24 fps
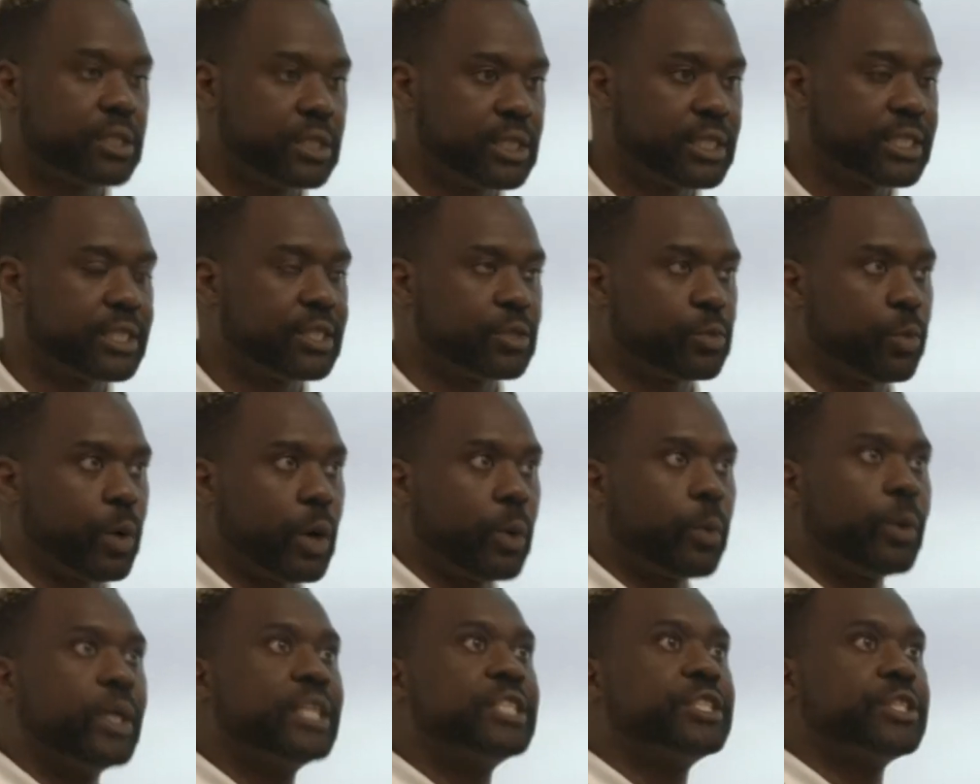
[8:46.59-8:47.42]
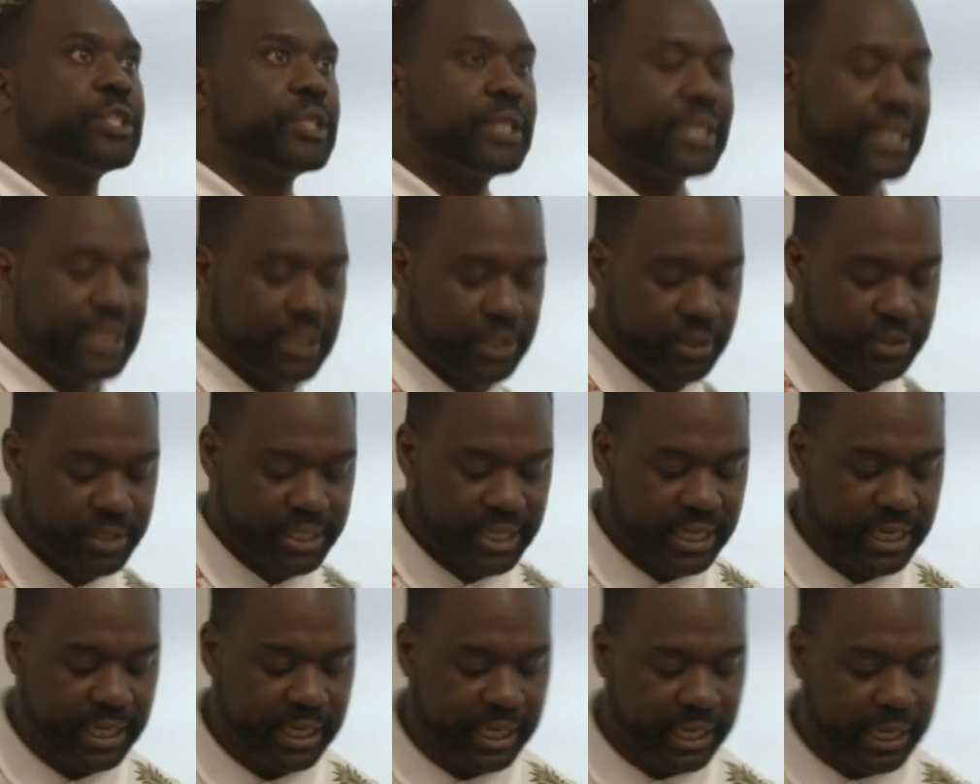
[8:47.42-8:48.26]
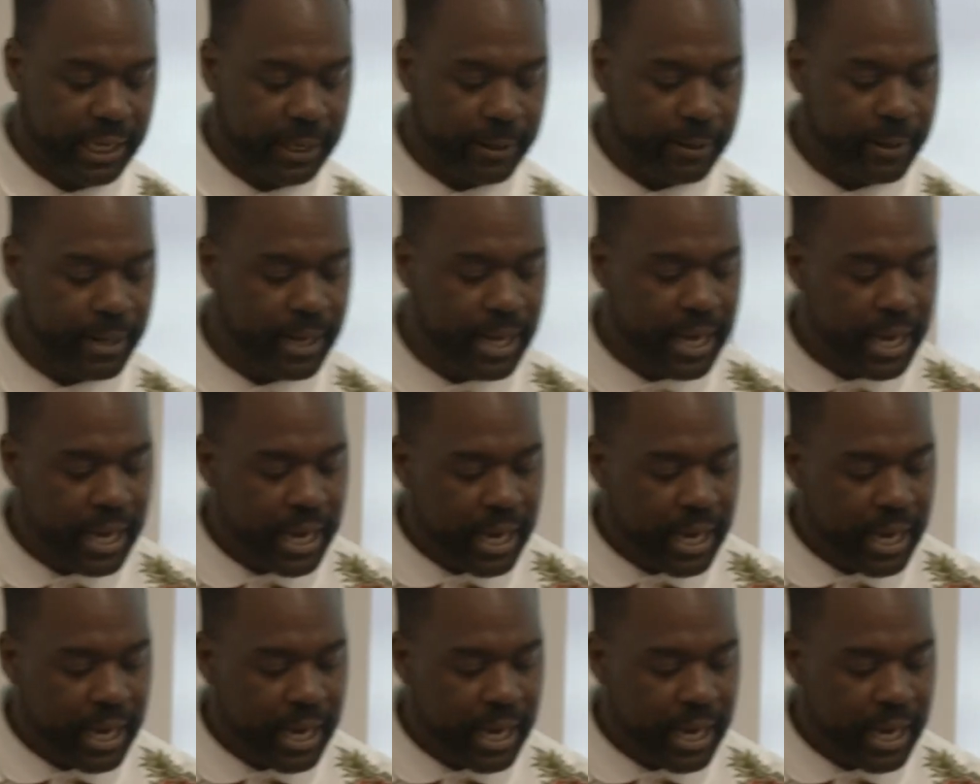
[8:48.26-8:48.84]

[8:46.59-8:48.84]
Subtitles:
And this is where Winter enters in again.